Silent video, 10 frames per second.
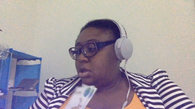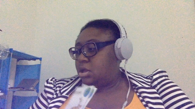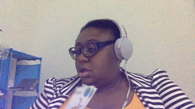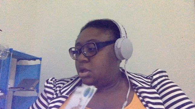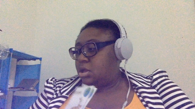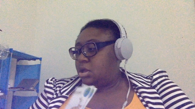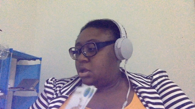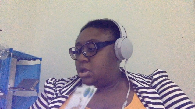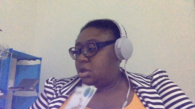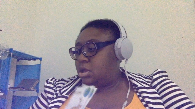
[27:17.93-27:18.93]

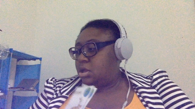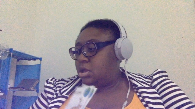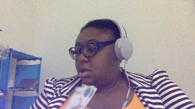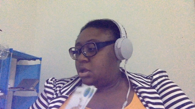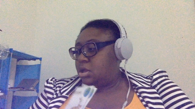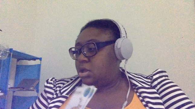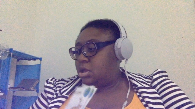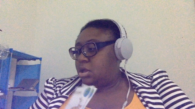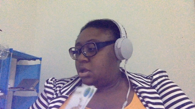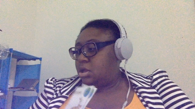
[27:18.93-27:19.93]
No one is speaking in this clip.